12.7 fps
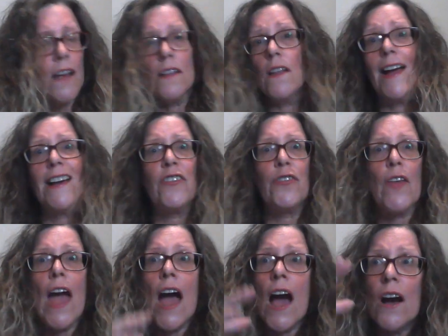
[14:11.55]
Like
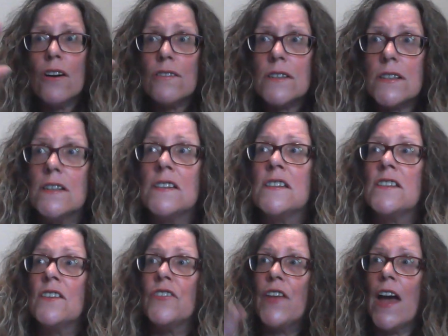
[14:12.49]
thousands
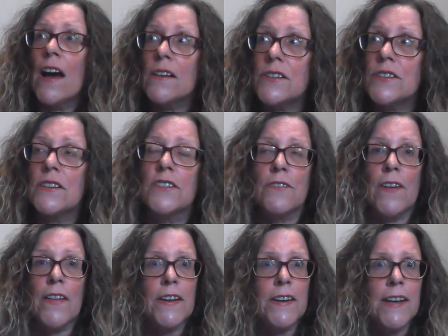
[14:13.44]
and thousands of
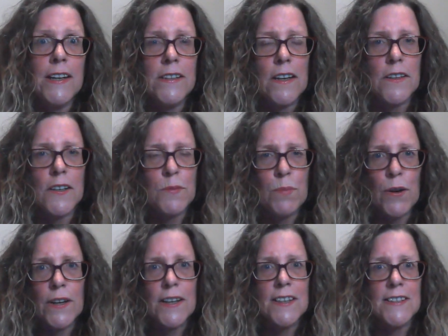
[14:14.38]
other near death
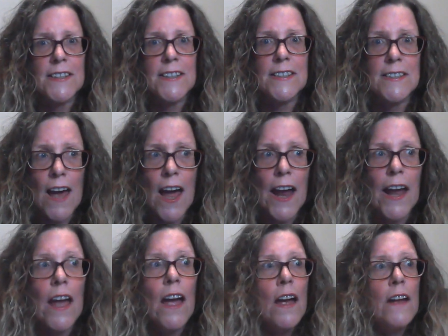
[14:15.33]
experiences say,